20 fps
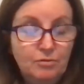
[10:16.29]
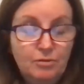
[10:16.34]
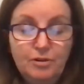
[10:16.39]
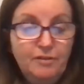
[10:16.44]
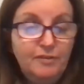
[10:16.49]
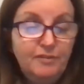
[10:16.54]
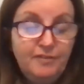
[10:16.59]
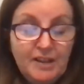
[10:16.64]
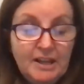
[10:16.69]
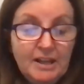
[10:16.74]
who
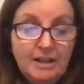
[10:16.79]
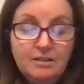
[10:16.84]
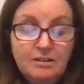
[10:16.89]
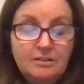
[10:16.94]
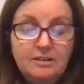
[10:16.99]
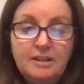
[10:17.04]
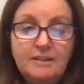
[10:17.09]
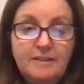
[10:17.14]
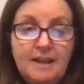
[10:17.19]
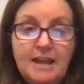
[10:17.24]
feel
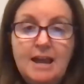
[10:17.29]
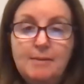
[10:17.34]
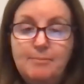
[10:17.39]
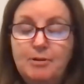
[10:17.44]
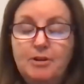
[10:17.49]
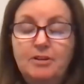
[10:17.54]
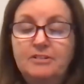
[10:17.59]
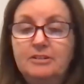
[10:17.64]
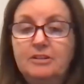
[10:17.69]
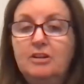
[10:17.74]
that they are
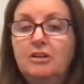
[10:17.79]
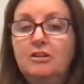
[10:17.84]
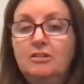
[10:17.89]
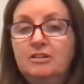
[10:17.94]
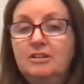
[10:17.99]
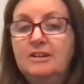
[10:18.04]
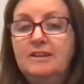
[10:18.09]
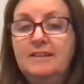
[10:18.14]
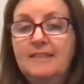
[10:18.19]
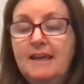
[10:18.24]

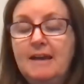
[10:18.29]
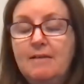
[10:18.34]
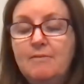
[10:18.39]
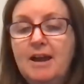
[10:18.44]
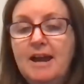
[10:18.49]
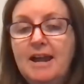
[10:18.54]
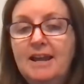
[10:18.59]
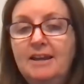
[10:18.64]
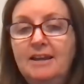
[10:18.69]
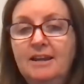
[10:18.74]
persecuted in that
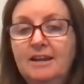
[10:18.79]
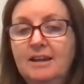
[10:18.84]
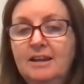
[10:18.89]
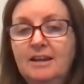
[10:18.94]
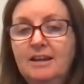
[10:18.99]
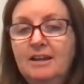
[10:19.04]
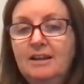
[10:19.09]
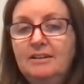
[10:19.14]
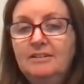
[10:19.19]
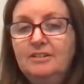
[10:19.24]
way
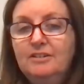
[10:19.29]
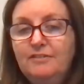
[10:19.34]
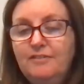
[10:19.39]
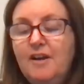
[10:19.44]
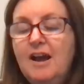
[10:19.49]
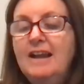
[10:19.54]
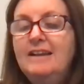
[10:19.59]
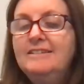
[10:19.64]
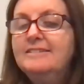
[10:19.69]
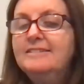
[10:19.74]
to
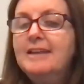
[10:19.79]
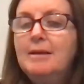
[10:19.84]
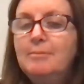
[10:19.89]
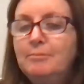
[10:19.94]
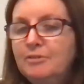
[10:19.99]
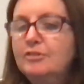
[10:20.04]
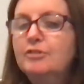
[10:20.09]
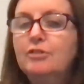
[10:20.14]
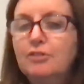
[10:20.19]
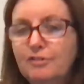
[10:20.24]
find some
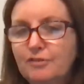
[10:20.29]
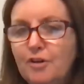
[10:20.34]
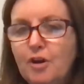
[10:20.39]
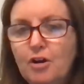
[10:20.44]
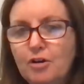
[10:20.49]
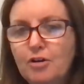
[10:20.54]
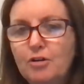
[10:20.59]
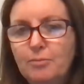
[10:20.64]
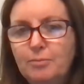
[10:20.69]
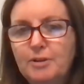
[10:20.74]
sort of
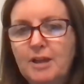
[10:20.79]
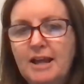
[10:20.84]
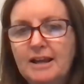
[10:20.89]
hope?